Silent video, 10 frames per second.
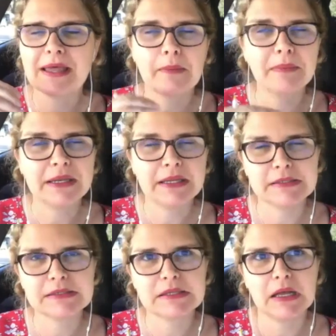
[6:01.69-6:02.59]
happened
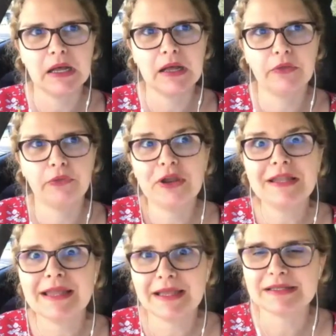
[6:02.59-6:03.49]
is 3
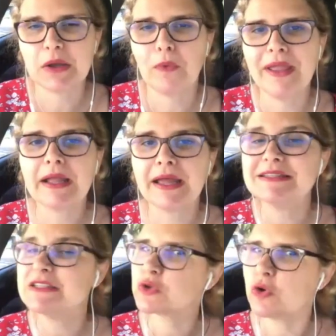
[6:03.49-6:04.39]
days a week, I
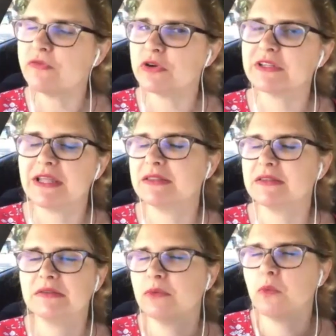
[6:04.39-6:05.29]
discovered that
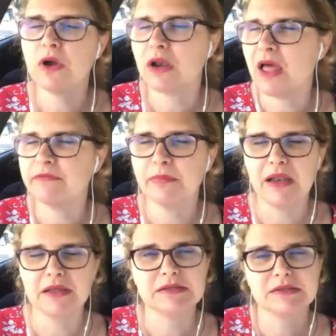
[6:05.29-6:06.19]
the work-life
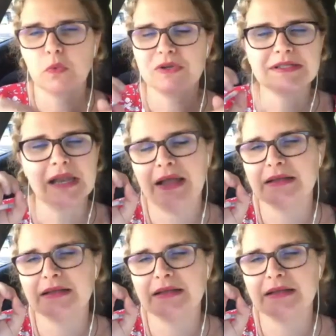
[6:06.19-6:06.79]
balance was like